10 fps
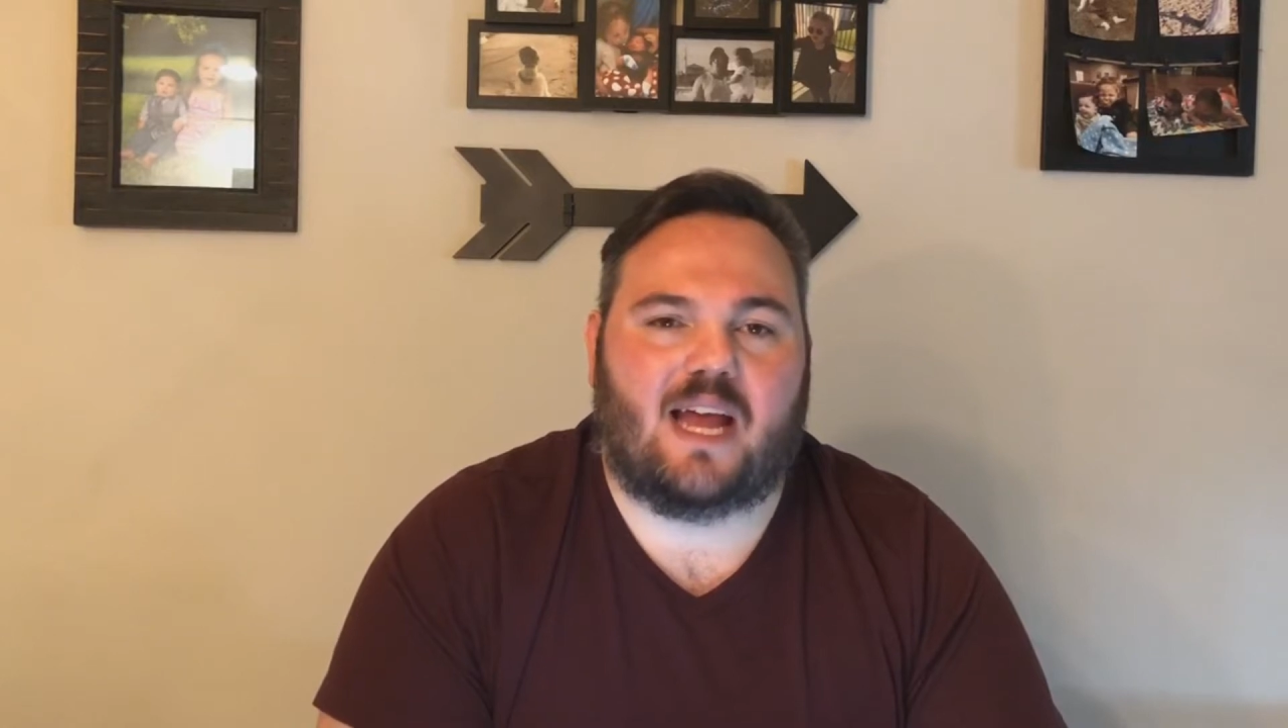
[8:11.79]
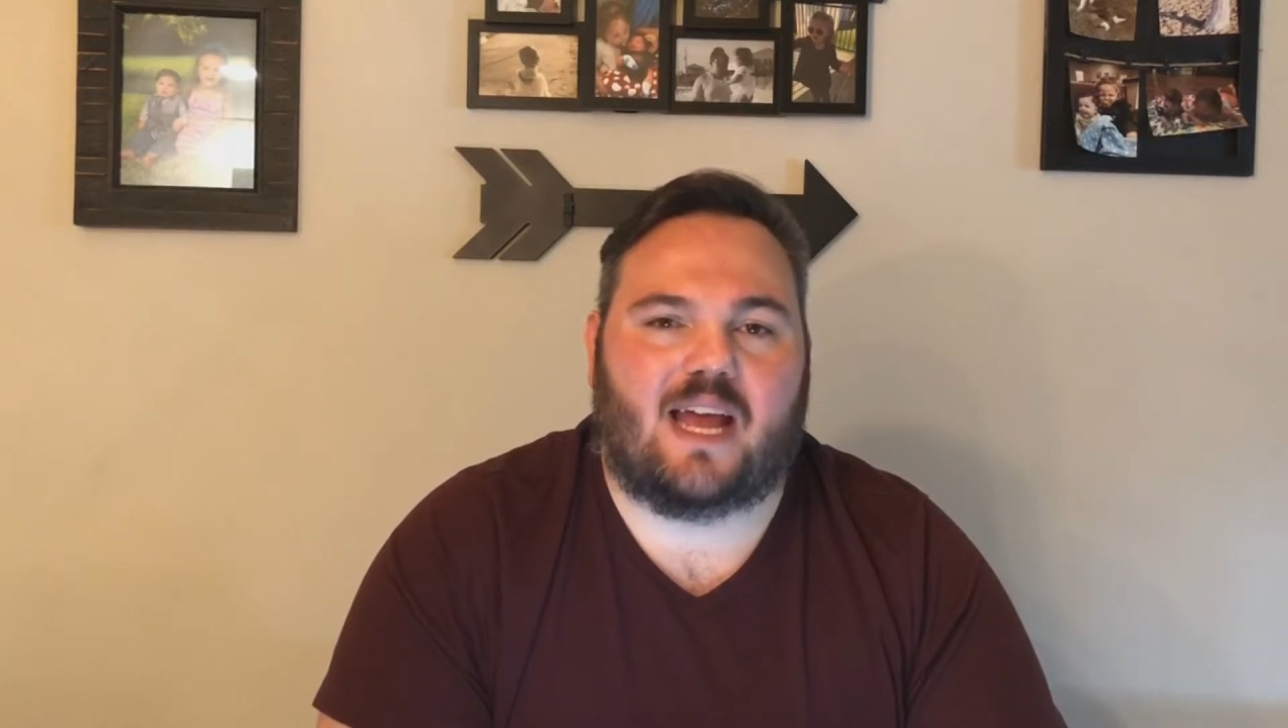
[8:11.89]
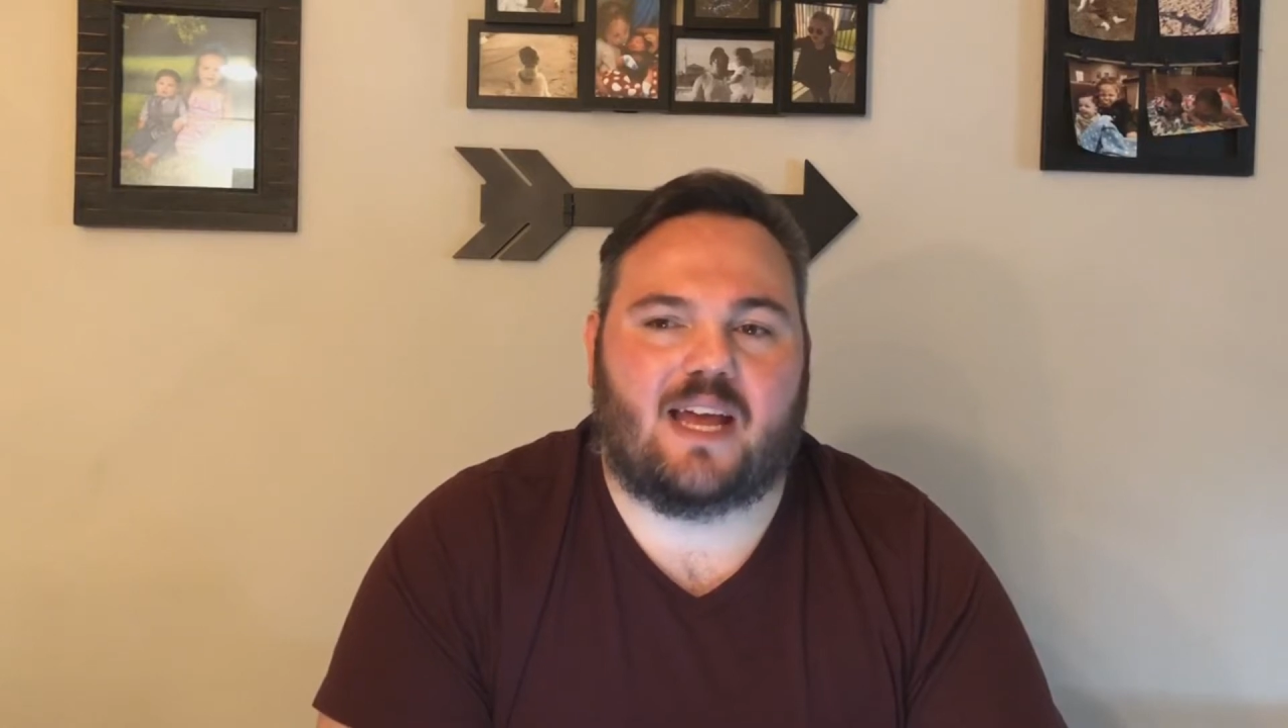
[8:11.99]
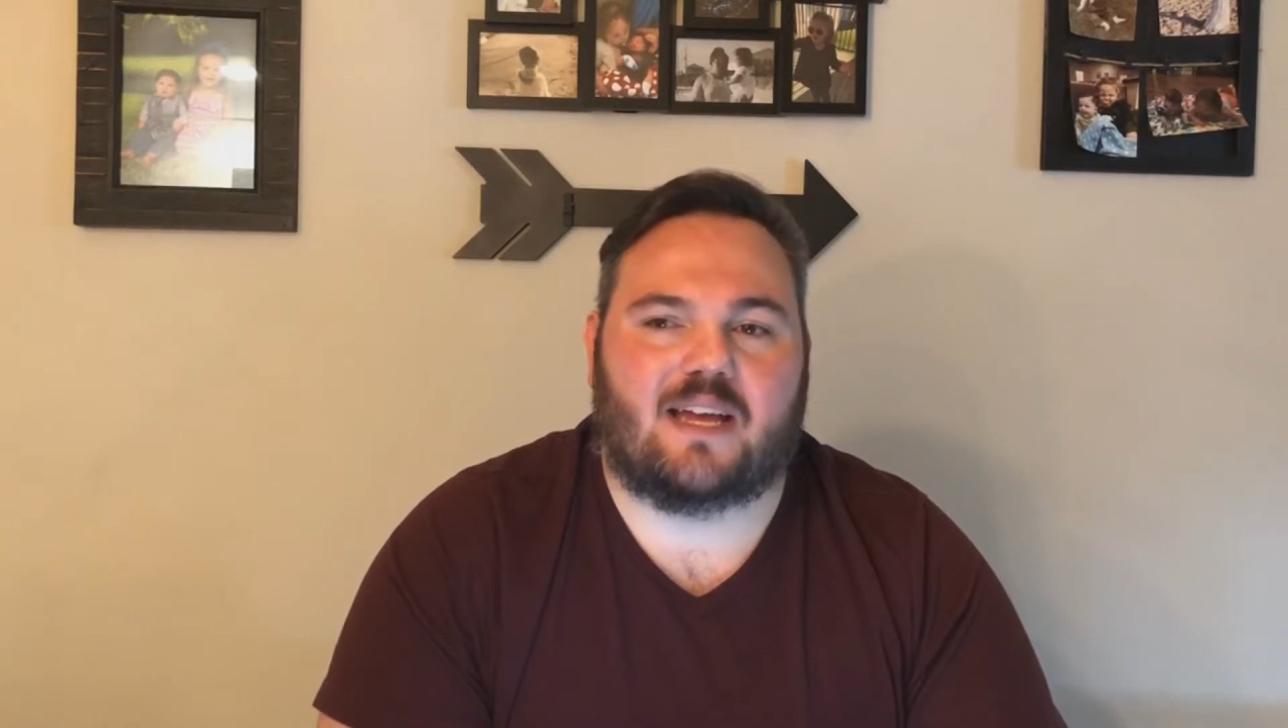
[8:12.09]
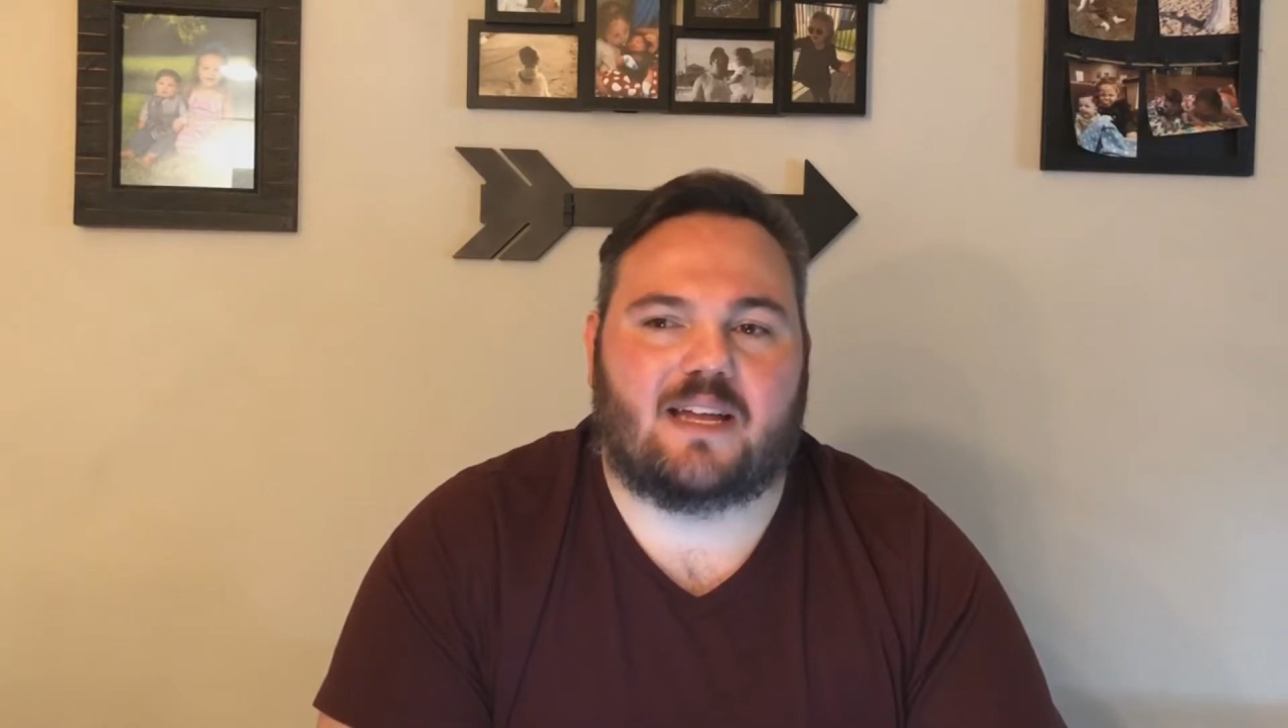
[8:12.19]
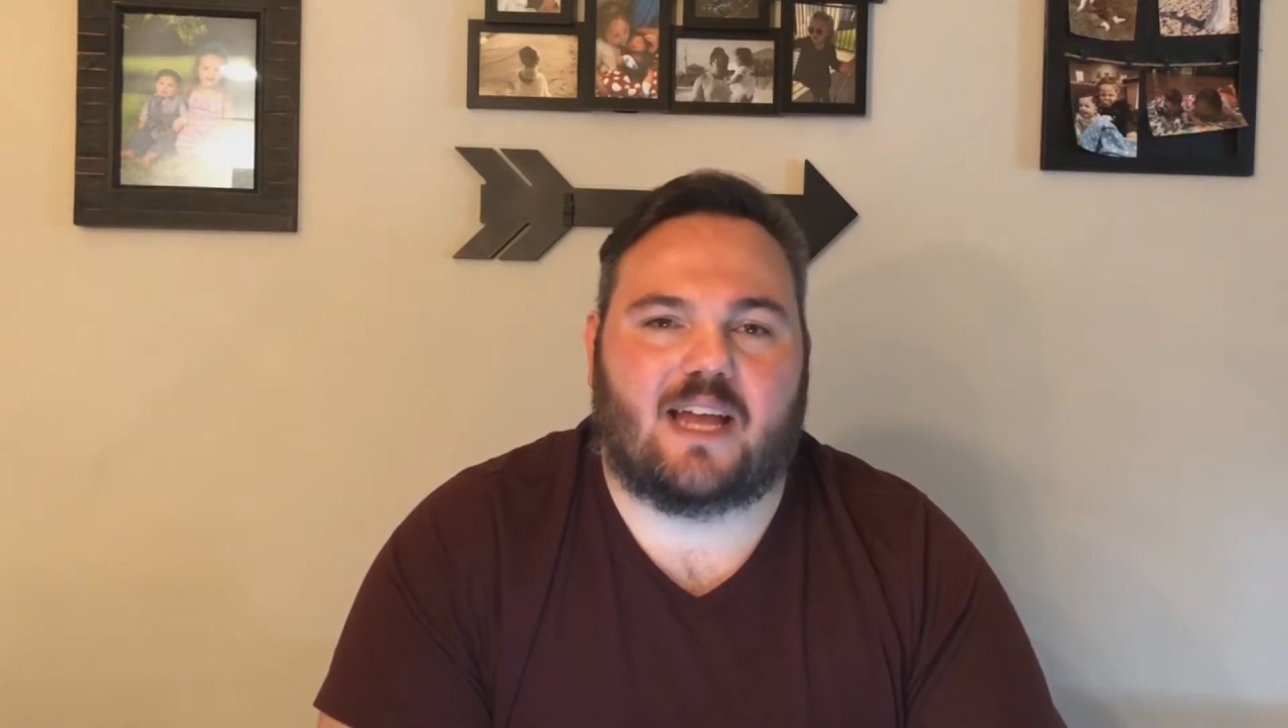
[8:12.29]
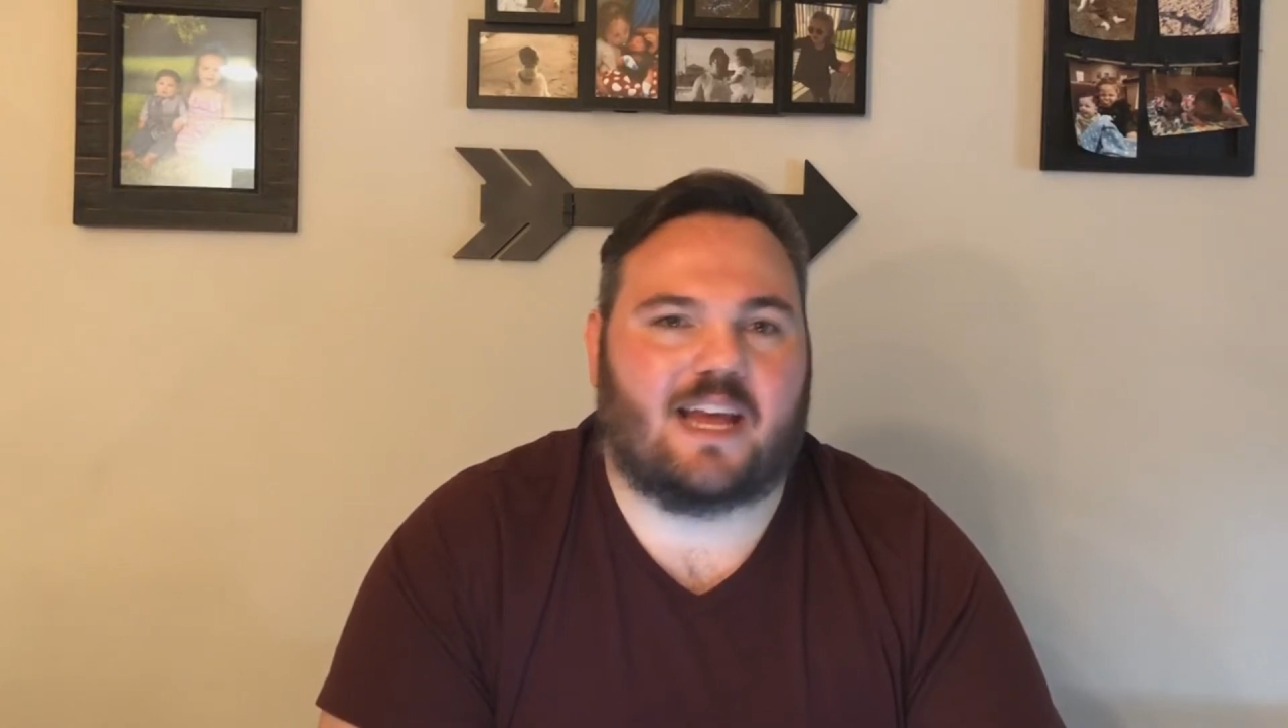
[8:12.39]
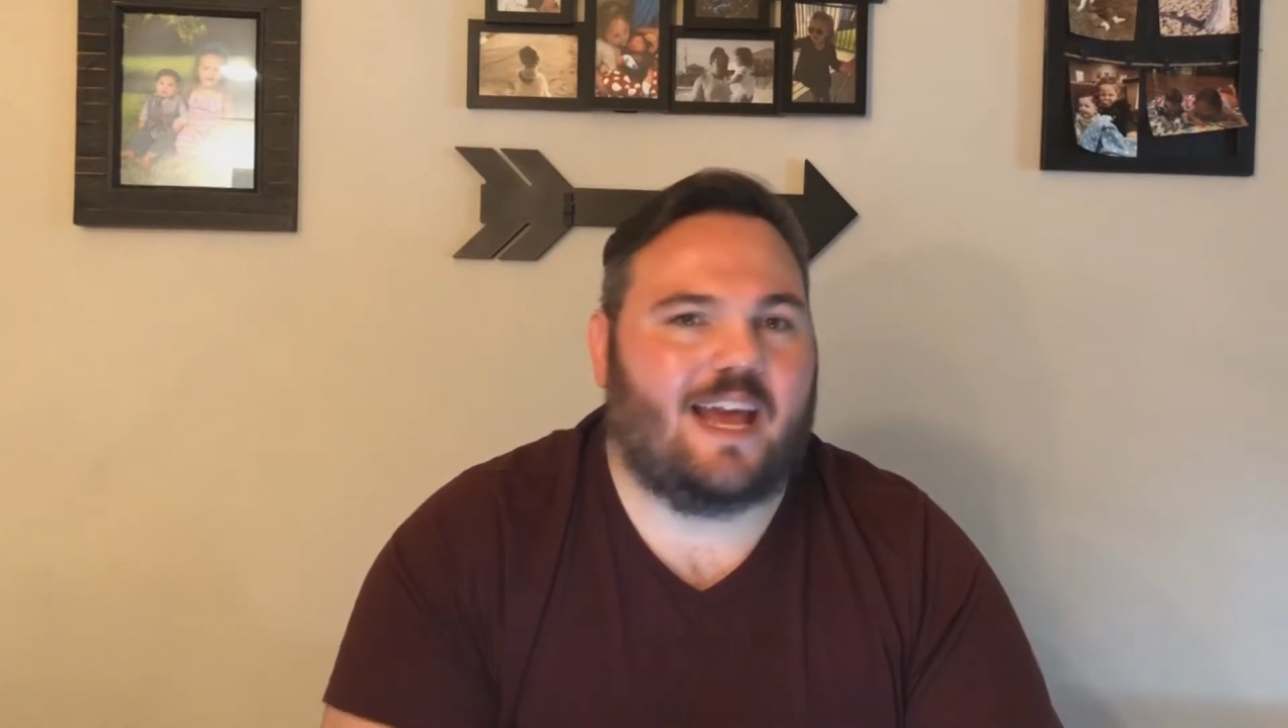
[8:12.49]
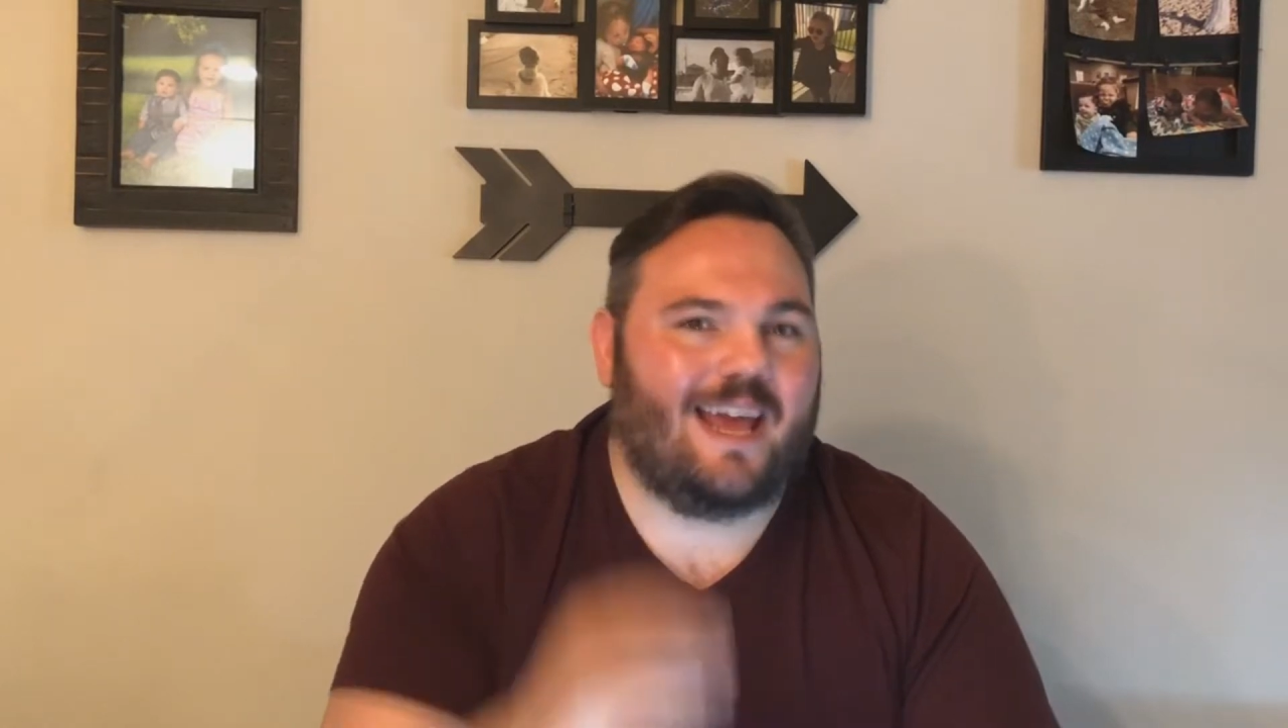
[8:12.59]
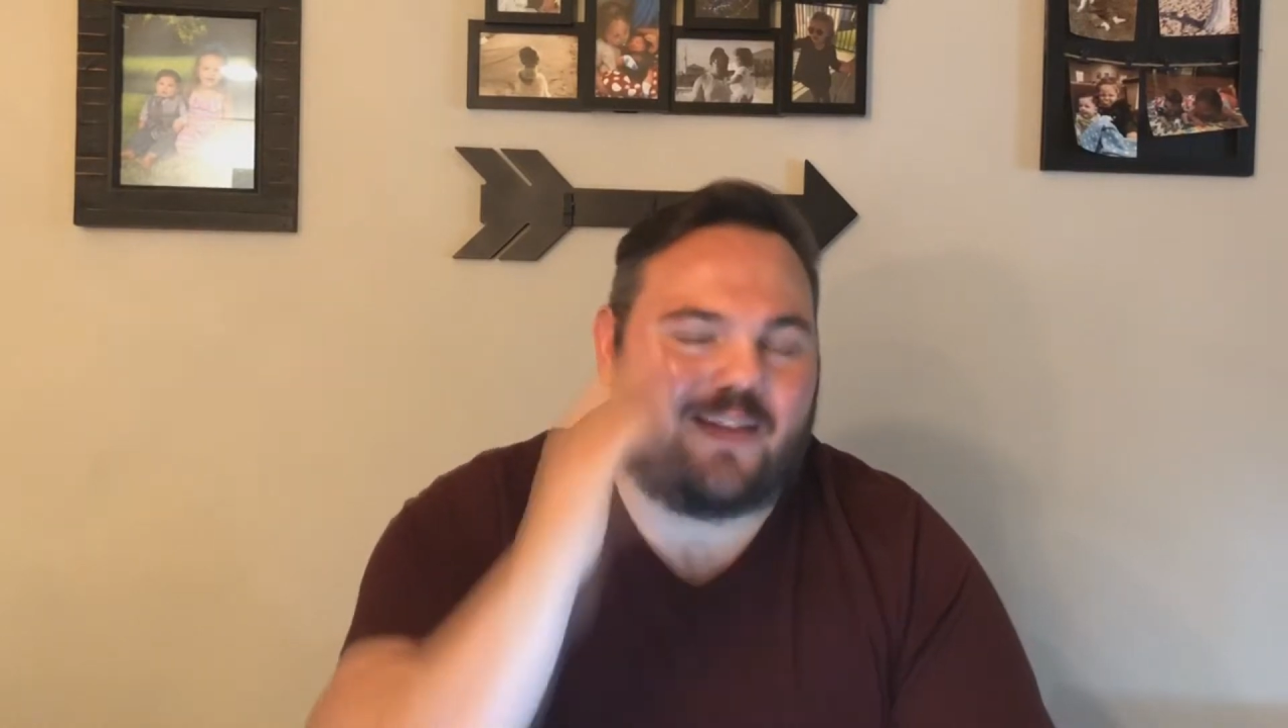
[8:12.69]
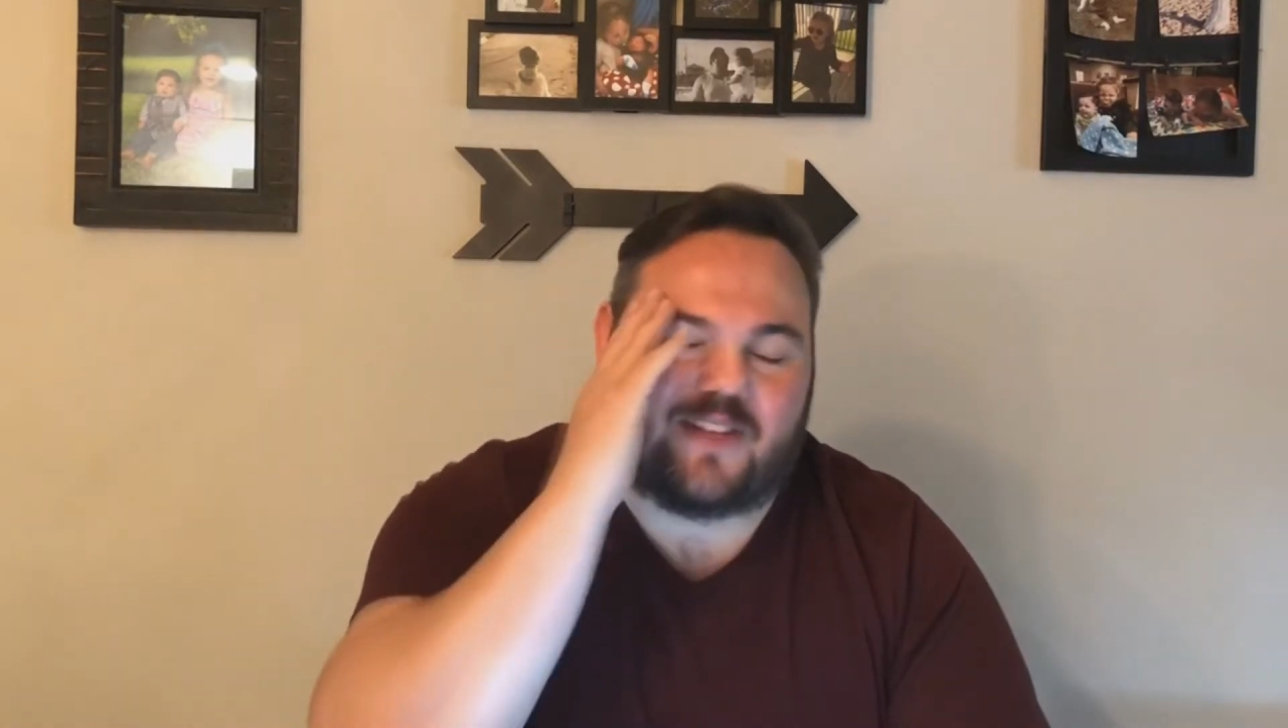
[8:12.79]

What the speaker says: And